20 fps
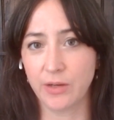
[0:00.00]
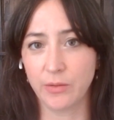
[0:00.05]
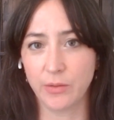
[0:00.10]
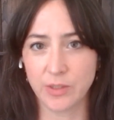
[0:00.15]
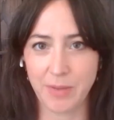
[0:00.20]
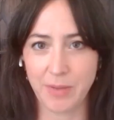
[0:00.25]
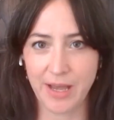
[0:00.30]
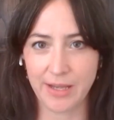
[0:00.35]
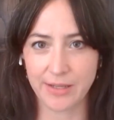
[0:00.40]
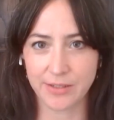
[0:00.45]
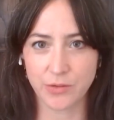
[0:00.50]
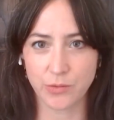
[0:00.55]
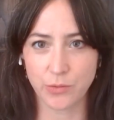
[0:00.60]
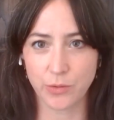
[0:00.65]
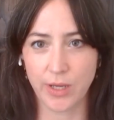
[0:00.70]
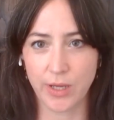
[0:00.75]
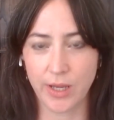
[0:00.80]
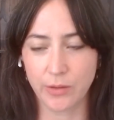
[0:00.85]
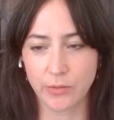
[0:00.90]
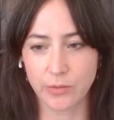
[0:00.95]
was passed through
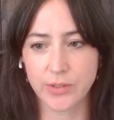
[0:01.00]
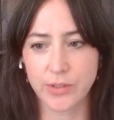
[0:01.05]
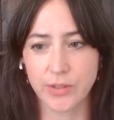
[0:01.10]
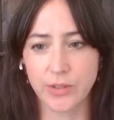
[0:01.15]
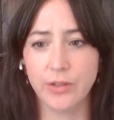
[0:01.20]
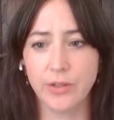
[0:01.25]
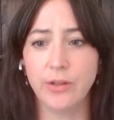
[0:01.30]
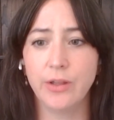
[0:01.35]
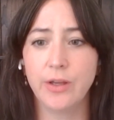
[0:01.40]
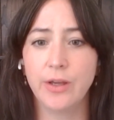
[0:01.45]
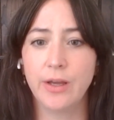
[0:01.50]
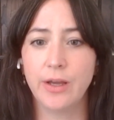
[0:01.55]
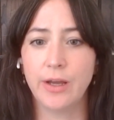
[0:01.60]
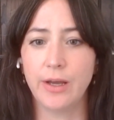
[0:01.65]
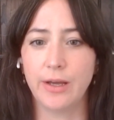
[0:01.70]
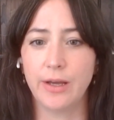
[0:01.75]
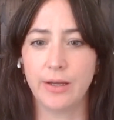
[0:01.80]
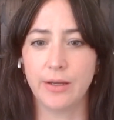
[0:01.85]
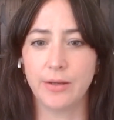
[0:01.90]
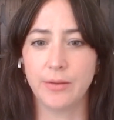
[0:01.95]
council.
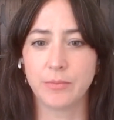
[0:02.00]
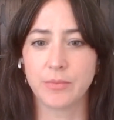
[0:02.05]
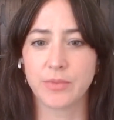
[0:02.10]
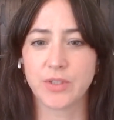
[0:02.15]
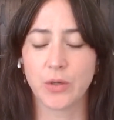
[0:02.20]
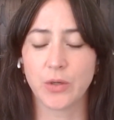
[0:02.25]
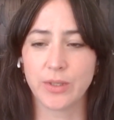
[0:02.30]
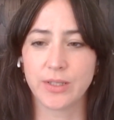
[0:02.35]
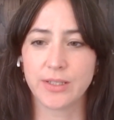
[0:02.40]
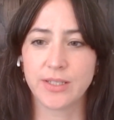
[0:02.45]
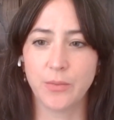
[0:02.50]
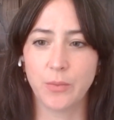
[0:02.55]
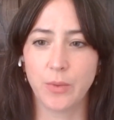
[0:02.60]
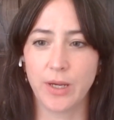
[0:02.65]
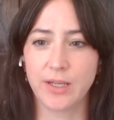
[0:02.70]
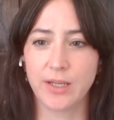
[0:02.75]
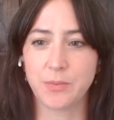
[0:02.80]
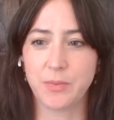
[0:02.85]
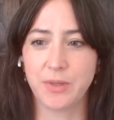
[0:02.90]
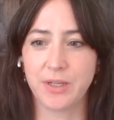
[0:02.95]
So in some
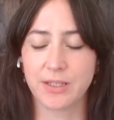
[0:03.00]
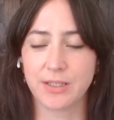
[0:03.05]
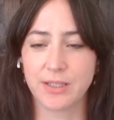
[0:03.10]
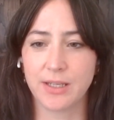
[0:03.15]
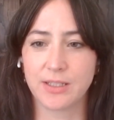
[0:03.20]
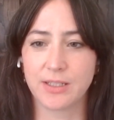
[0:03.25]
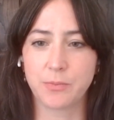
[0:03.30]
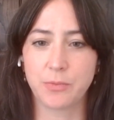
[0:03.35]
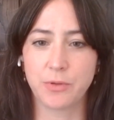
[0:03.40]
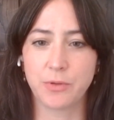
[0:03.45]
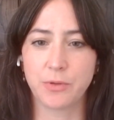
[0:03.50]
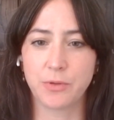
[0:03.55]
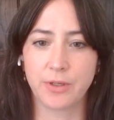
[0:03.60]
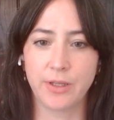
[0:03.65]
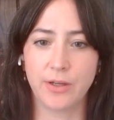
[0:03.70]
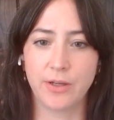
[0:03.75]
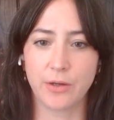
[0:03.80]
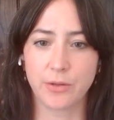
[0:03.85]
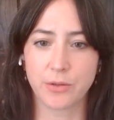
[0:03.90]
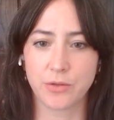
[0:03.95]
ways, because it's
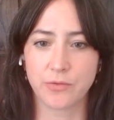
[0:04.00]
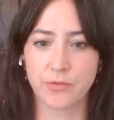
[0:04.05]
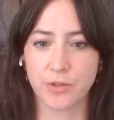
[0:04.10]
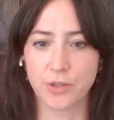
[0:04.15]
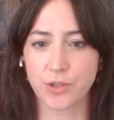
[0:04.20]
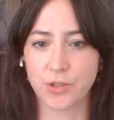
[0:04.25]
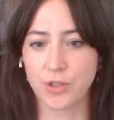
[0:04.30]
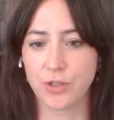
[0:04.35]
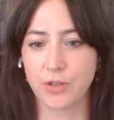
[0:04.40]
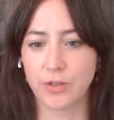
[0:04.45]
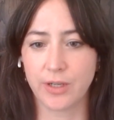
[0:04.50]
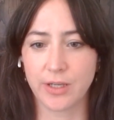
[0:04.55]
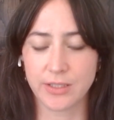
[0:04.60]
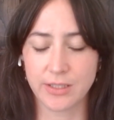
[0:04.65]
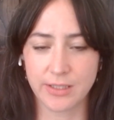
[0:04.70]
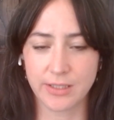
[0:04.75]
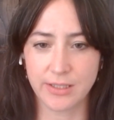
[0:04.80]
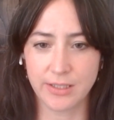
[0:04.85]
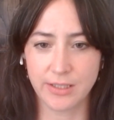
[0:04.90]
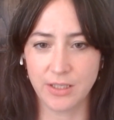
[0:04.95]
politically controversial, because
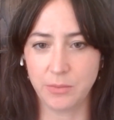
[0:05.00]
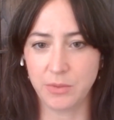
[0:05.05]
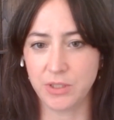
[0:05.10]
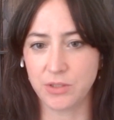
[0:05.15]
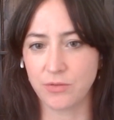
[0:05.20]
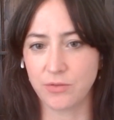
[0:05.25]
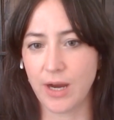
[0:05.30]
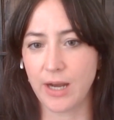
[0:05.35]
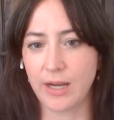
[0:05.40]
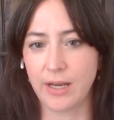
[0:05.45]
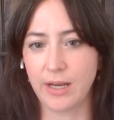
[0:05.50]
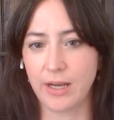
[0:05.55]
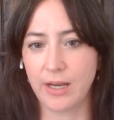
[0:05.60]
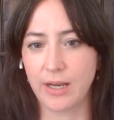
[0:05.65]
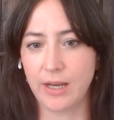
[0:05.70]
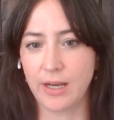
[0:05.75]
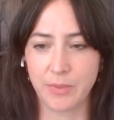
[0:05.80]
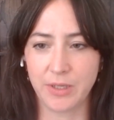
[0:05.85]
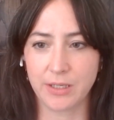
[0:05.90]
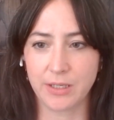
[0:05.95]
it's in Eby's riding,
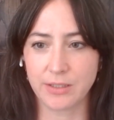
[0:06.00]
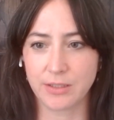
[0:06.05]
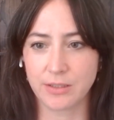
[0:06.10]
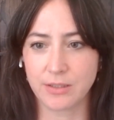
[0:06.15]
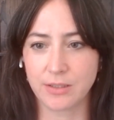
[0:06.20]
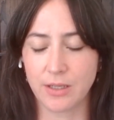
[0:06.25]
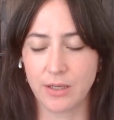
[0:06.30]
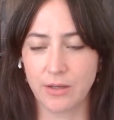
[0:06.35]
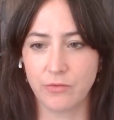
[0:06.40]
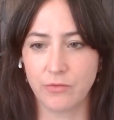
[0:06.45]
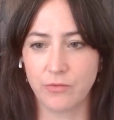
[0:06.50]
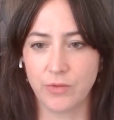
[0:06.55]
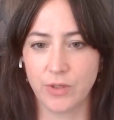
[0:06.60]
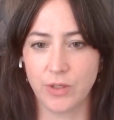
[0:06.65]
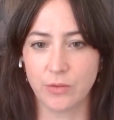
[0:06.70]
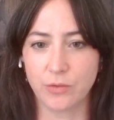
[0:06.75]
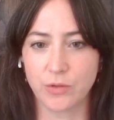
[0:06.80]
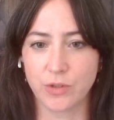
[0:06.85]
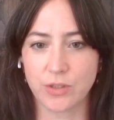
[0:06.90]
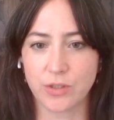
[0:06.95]
and because of
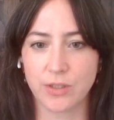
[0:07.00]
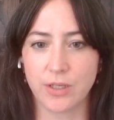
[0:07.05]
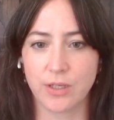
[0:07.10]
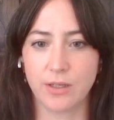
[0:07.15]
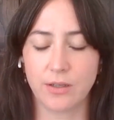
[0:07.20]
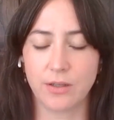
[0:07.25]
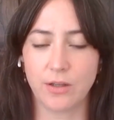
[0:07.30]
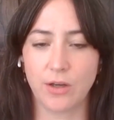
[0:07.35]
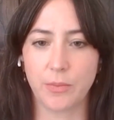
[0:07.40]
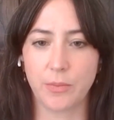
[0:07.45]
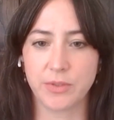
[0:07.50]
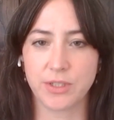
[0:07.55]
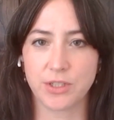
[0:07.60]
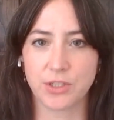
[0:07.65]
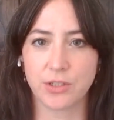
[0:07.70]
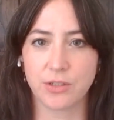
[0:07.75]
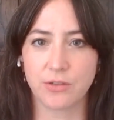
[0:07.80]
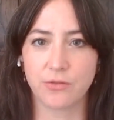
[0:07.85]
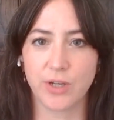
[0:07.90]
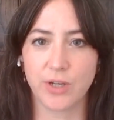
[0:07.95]
just the
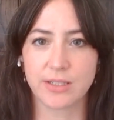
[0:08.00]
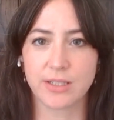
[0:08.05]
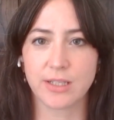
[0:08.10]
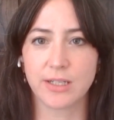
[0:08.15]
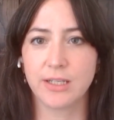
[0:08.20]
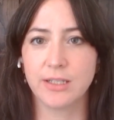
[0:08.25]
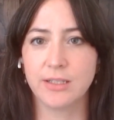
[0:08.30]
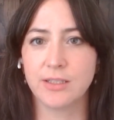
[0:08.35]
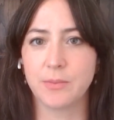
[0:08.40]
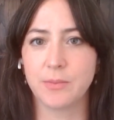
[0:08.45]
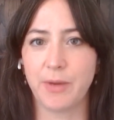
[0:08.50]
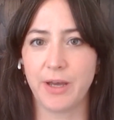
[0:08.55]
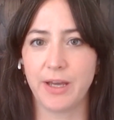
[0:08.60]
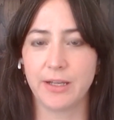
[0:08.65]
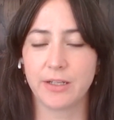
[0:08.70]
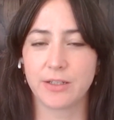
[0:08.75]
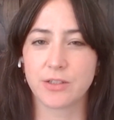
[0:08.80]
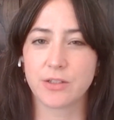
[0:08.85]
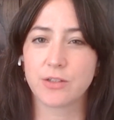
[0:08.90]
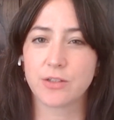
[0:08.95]
opposition of residents, but
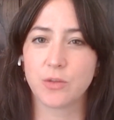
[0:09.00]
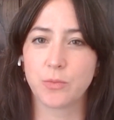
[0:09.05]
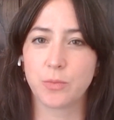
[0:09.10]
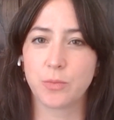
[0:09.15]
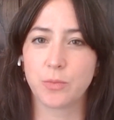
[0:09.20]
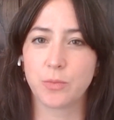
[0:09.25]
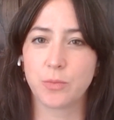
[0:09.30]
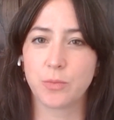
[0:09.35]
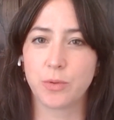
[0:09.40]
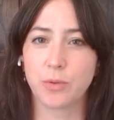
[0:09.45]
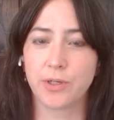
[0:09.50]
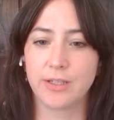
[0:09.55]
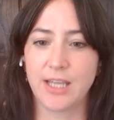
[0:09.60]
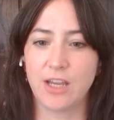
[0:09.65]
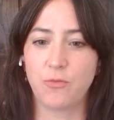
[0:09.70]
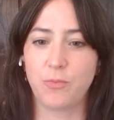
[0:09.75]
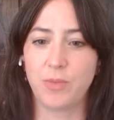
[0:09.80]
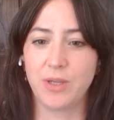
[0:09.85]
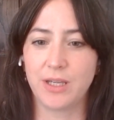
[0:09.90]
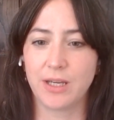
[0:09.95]
it's also politically
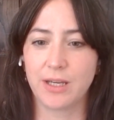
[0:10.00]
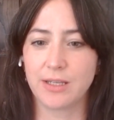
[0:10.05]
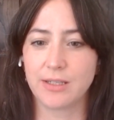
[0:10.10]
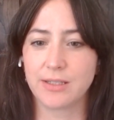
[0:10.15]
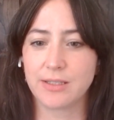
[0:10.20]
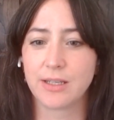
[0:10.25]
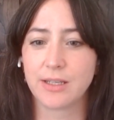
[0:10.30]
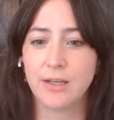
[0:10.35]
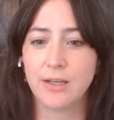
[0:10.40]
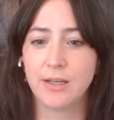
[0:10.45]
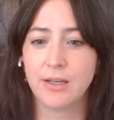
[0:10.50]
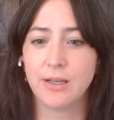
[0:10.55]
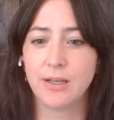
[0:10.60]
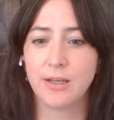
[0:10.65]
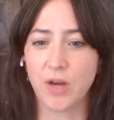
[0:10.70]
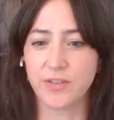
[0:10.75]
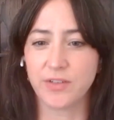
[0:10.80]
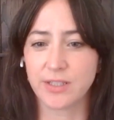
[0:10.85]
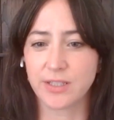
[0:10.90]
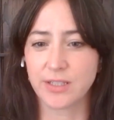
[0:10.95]
safe because the
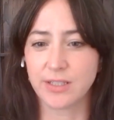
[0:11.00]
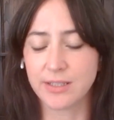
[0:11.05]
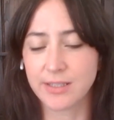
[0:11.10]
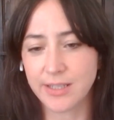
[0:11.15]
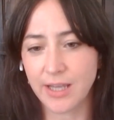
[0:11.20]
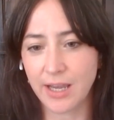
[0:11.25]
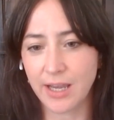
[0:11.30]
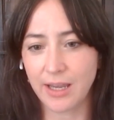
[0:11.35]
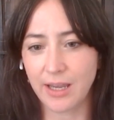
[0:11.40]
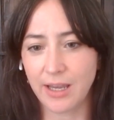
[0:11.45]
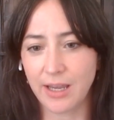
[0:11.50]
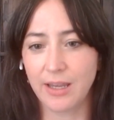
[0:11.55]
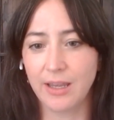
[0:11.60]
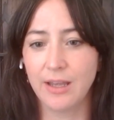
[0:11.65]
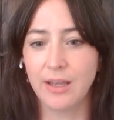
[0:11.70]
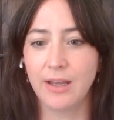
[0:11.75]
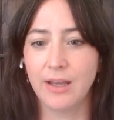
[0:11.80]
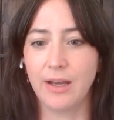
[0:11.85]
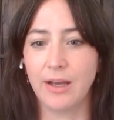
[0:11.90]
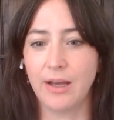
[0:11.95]
province can say,
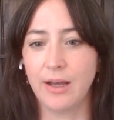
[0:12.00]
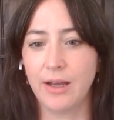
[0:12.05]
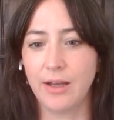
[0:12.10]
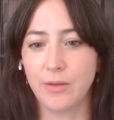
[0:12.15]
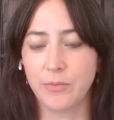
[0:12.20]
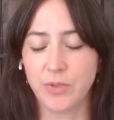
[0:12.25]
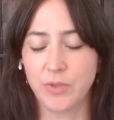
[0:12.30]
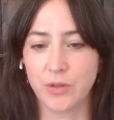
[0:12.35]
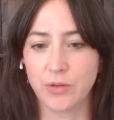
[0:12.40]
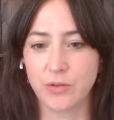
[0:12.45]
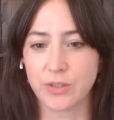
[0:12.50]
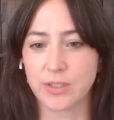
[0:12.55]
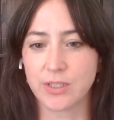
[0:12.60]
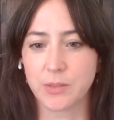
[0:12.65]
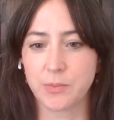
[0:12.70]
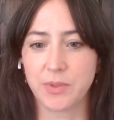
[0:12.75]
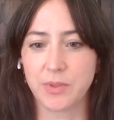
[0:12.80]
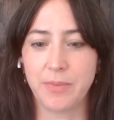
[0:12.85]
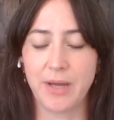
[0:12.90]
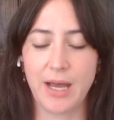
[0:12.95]
this has
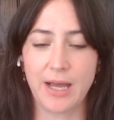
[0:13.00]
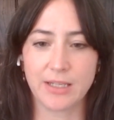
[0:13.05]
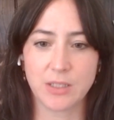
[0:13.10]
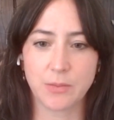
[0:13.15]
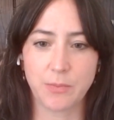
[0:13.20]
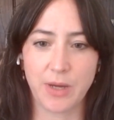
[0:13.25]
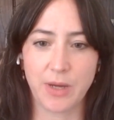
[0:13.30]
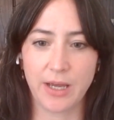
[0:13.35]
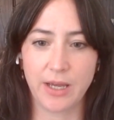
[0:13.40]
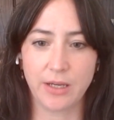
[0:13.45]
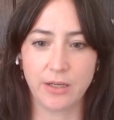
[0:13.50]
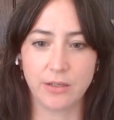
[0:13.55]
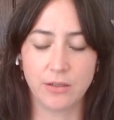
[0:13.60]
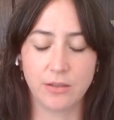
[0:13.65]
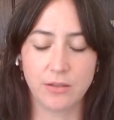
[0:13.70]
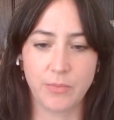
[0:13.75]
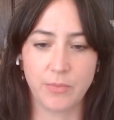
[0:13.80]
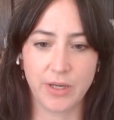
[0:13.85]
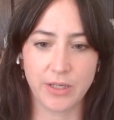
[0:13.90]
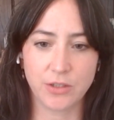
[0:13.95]
been passed by
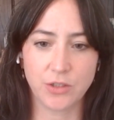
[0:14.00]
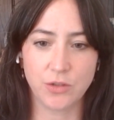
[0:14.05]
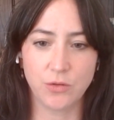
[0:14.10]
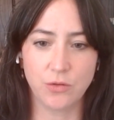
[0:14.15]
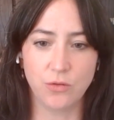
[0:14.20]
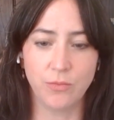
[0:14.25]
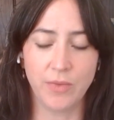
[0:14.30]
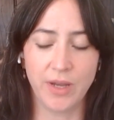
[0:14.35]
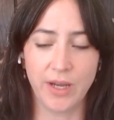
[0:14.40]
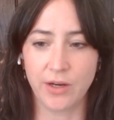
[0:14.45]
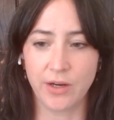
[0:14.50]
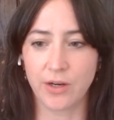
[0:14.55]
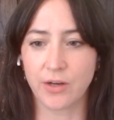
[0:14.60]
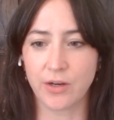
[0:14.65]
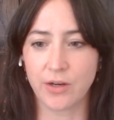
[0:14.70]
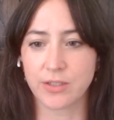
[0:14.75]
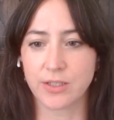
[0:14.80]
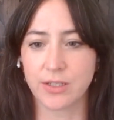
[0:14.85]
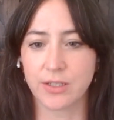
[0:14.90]
two mayors.